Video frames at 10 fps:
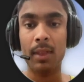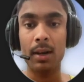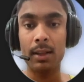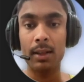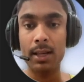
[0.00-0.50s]

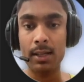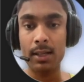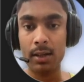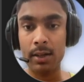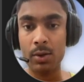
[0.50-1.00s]

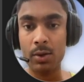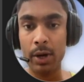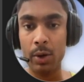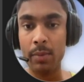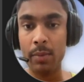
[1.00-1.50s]
this is
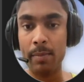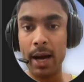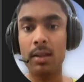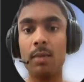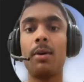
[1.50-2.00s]
going to
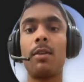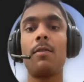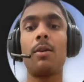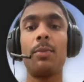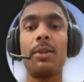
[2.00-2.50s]
impact the
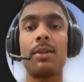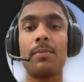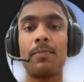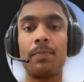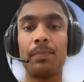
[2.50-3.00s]

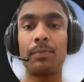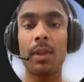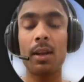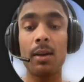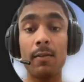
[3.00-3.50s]
performance.
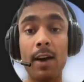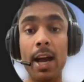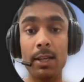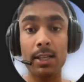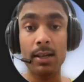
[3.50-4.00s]

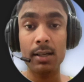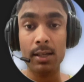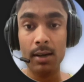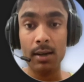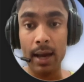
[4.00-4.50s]
Why?
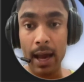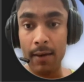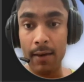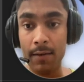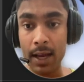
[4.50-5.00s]
Since
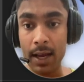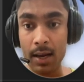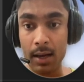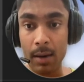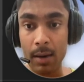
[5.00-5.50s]
every
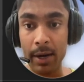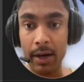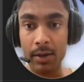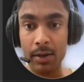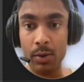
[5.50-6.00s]

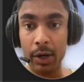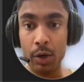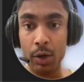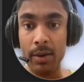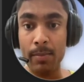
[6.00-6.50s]
commit is going
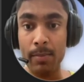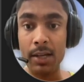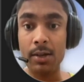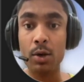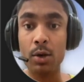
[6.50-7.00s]
to be much
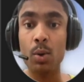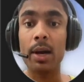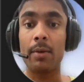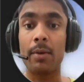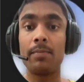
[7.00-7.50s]

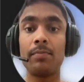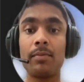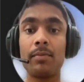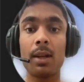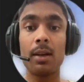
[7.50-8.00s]
slower.
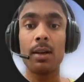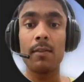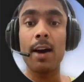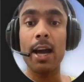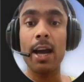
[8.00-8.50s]

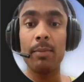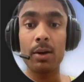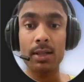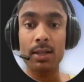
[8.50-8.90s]
Why? Because